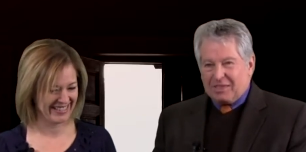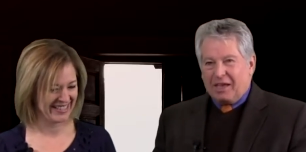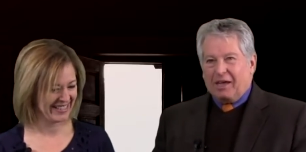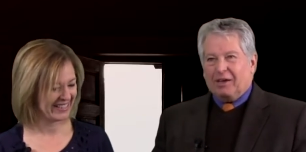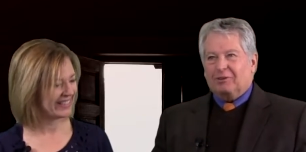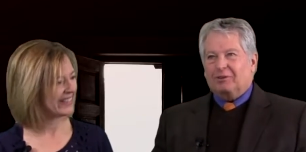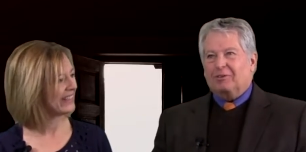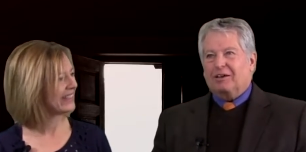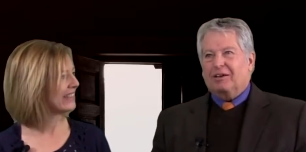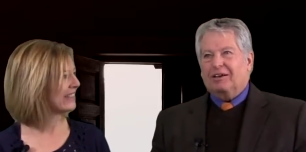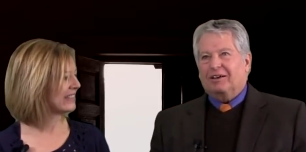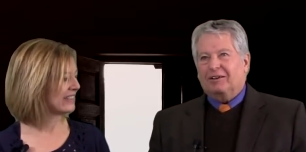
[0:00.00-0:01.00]
Speaker 1: And
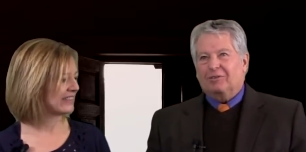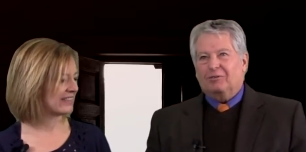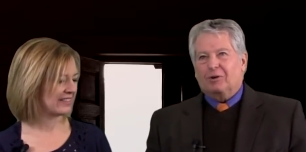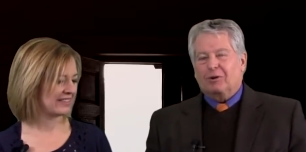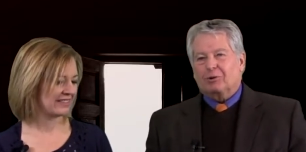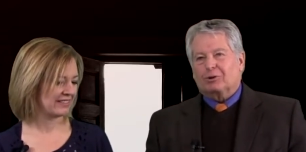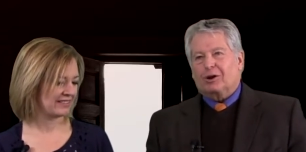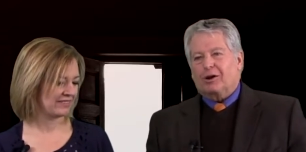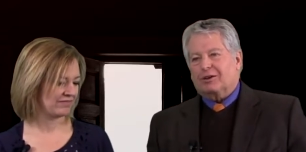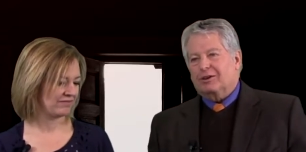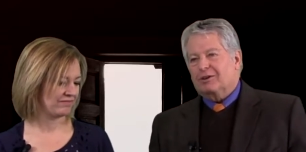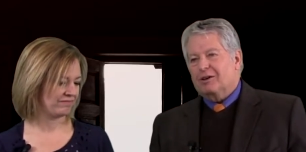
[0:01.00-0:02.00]
we were
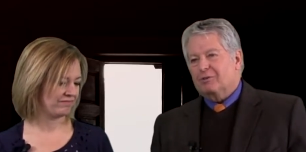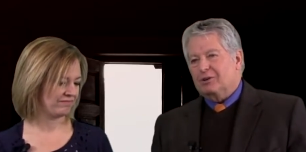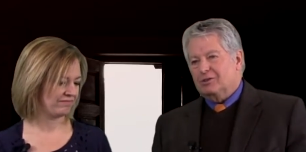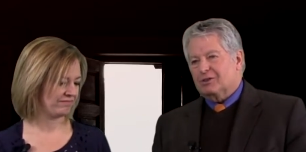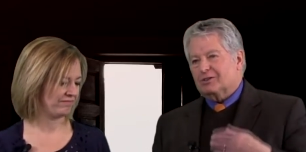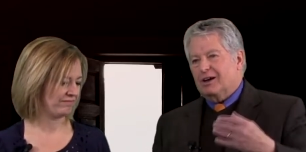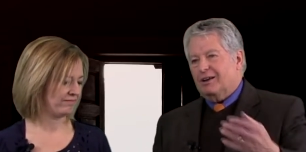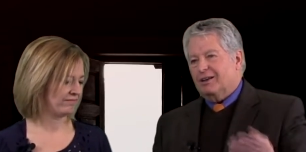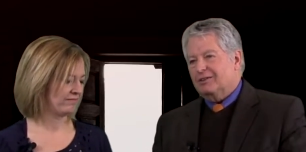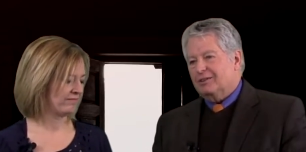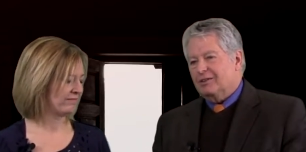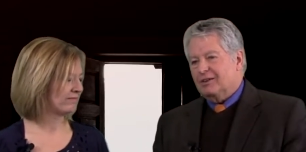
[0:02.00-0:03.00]
talking, we just got
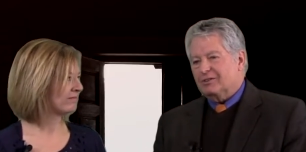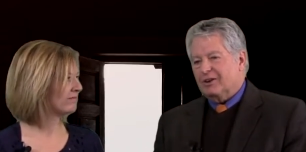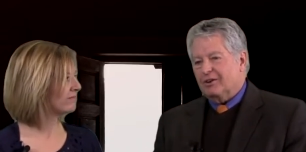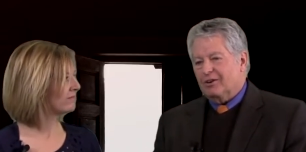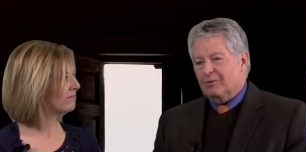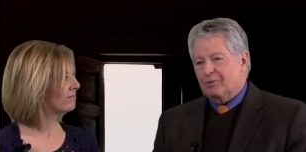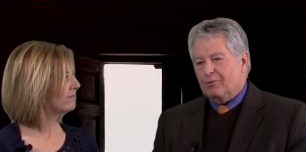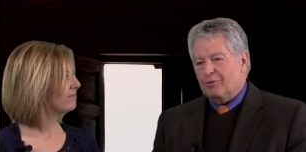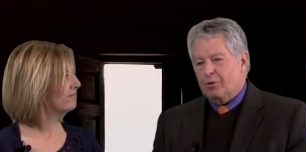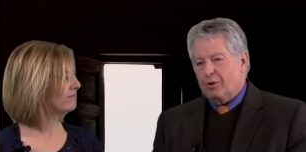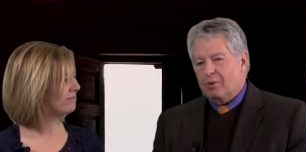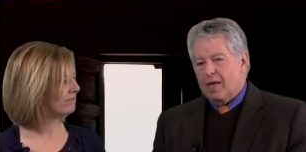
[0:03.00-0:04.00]
into this area
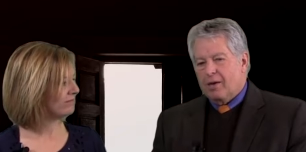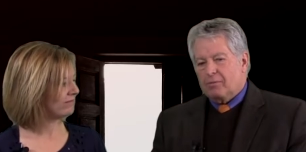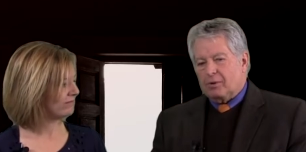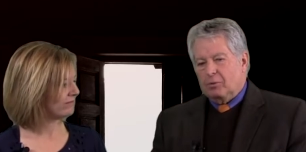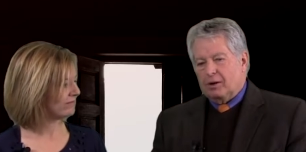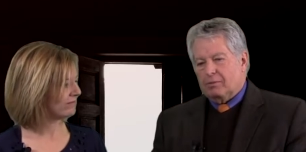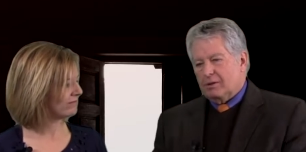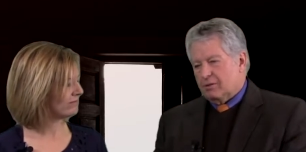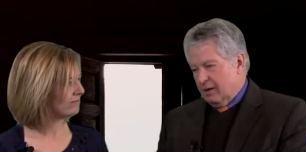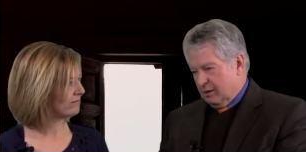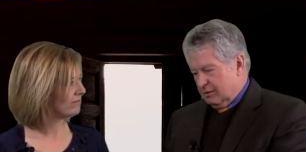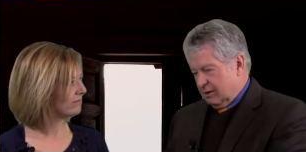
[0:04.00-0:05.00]
before. One of the
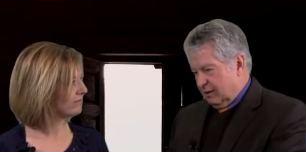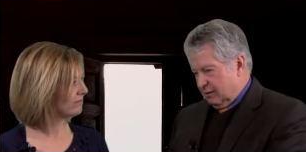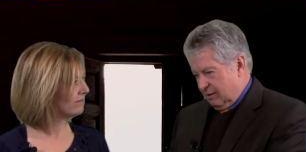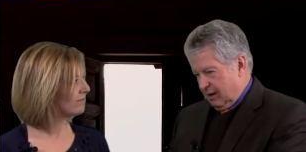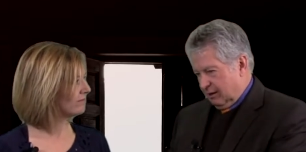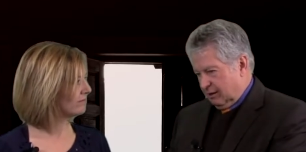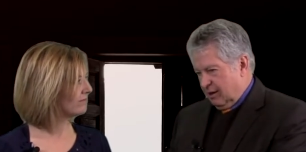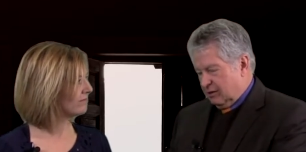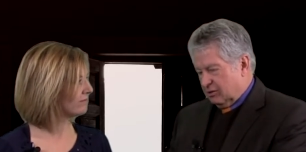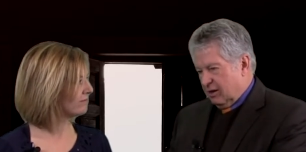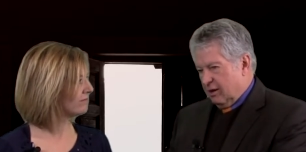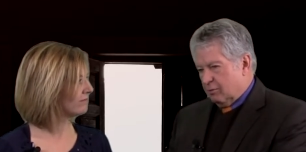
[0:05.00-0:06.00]
things at
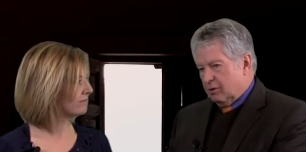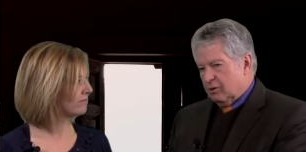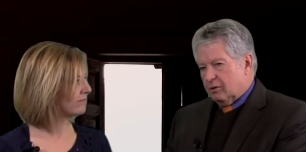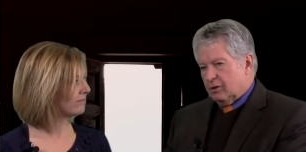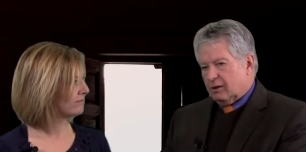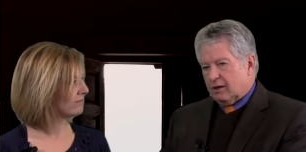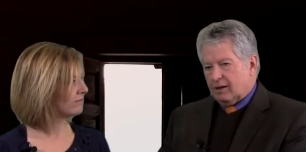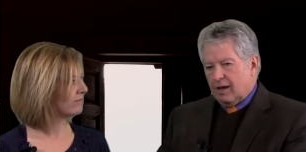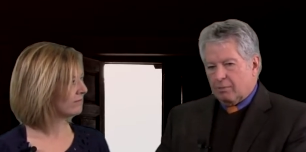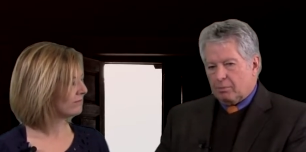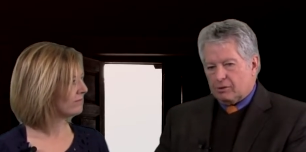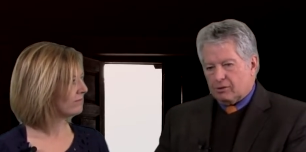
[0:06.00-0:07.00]
K-State, when you're at the
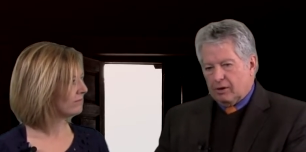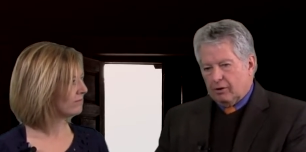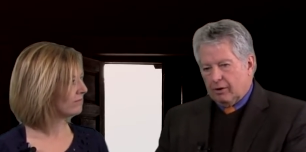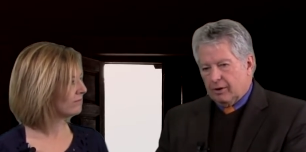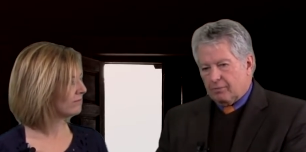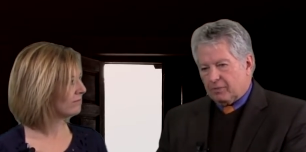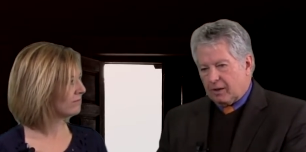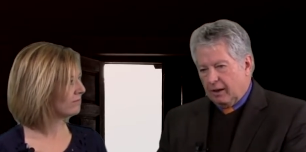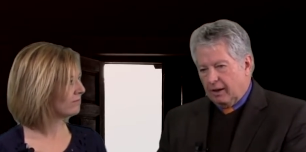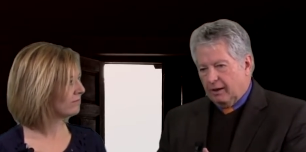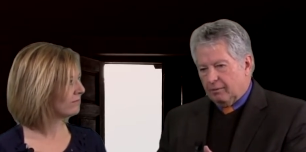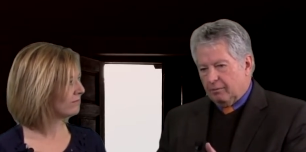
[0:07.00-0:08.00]
campus area
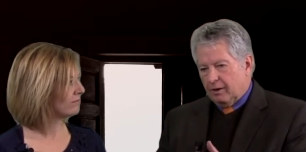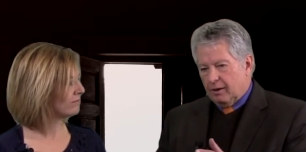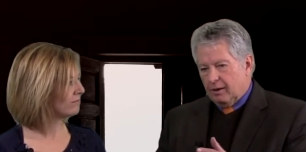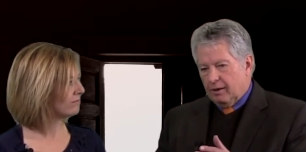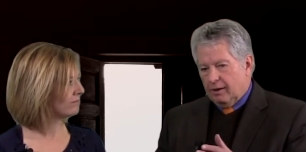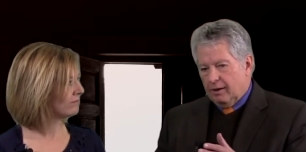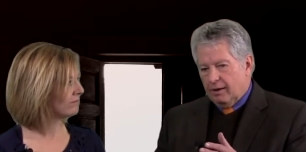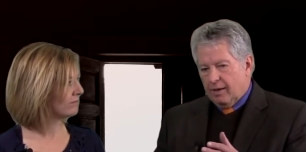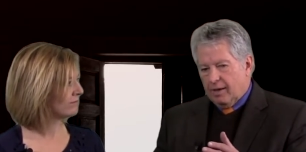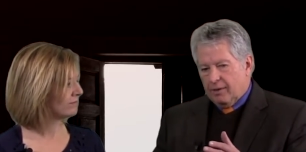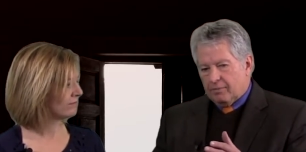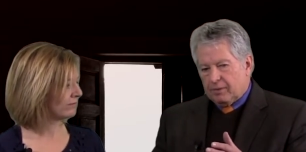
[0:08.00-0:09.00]
and
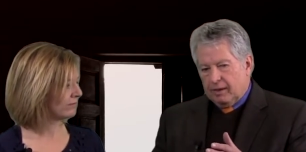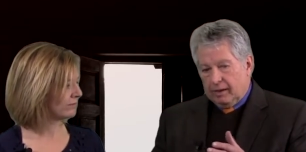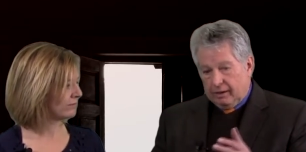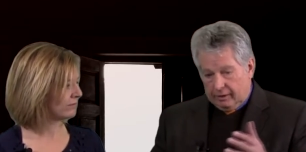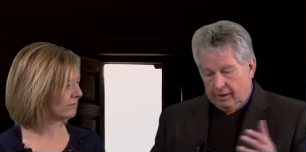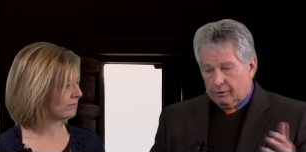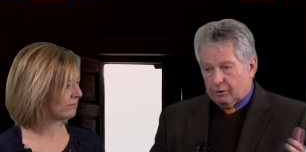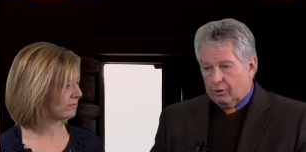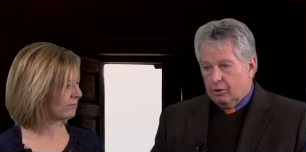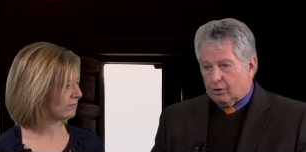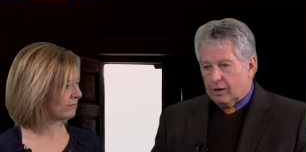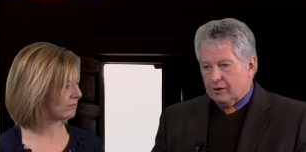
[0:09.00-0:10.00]
in other
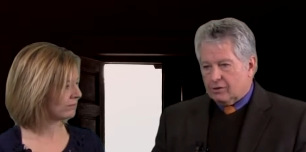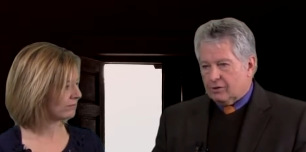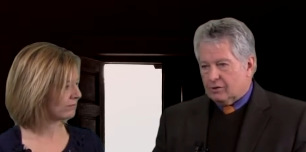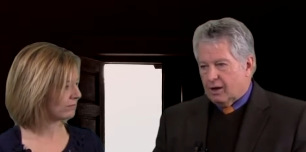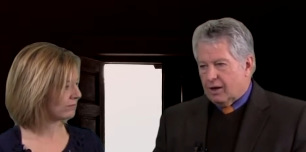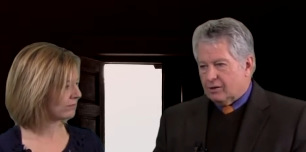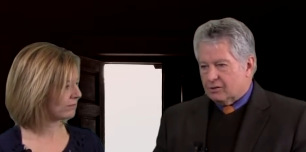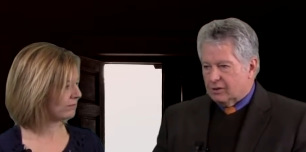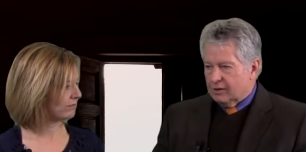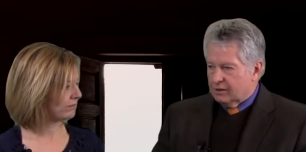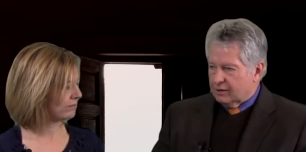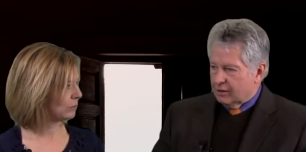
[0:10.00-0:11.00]
locations, I
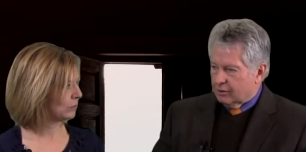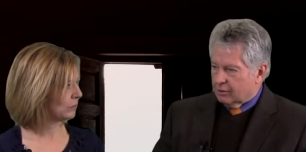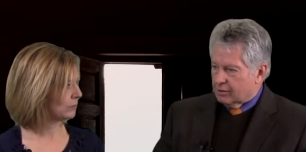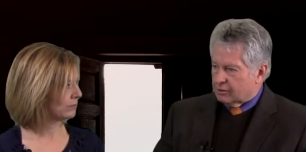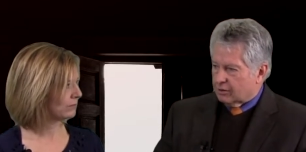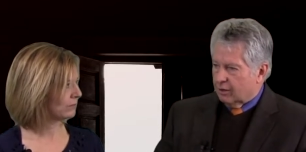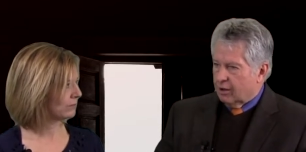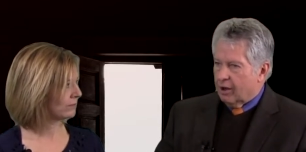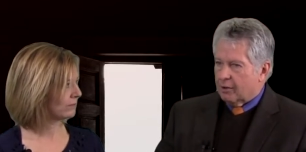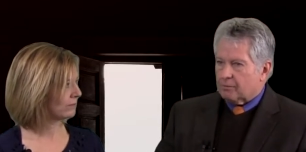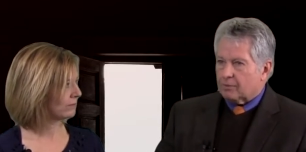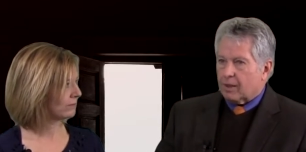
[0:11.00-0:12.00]
see and hear this a
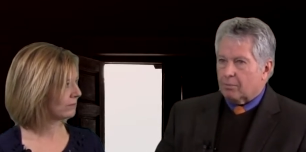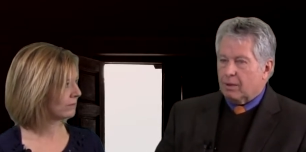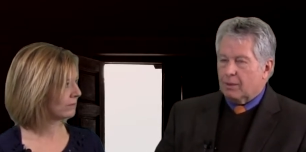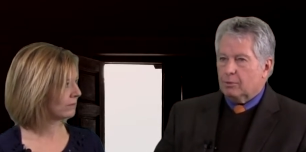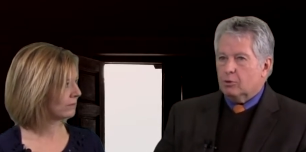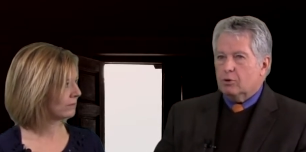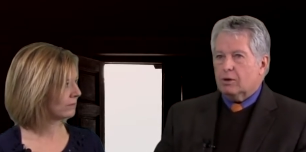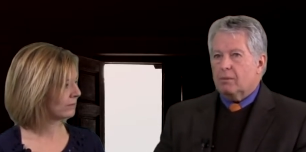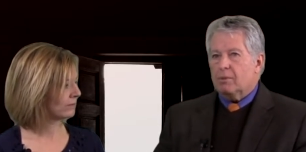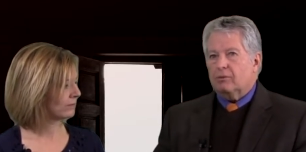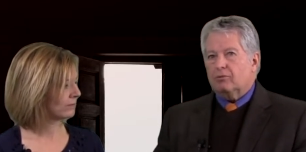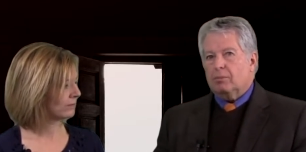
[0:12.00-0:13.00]
lot. People who
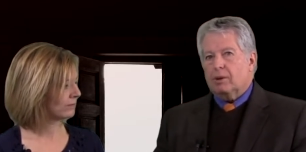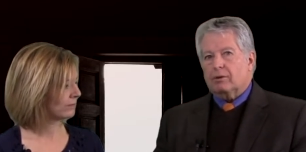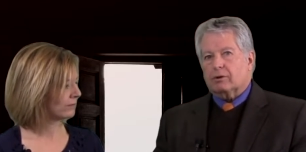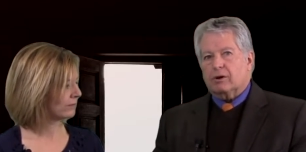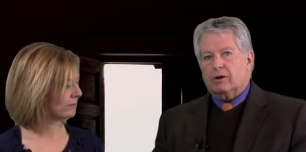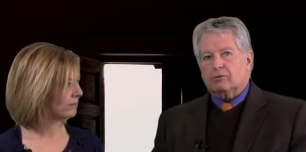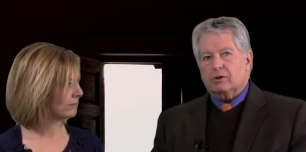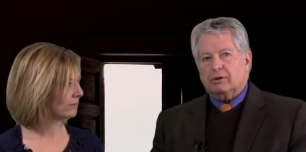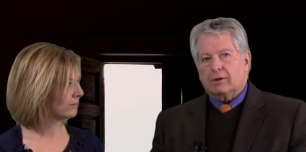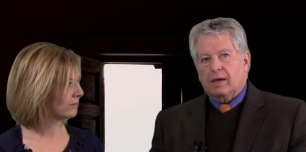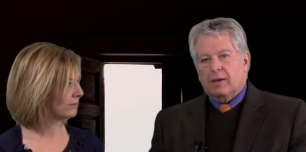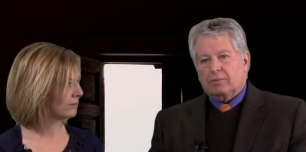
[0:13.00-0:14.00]
come in from other countries,
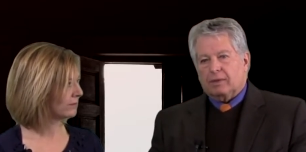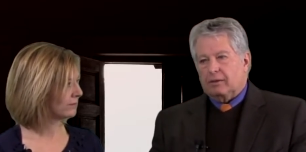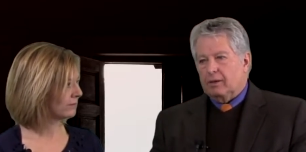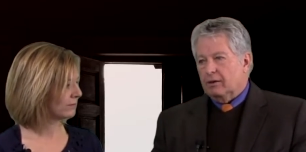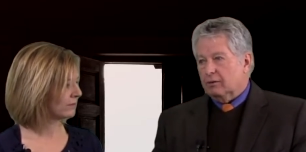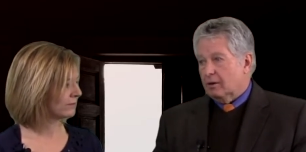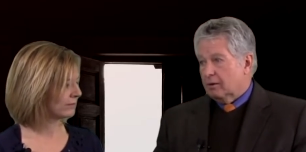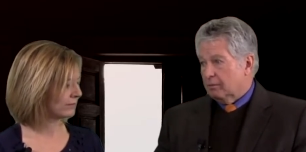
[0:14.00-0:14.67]
they say,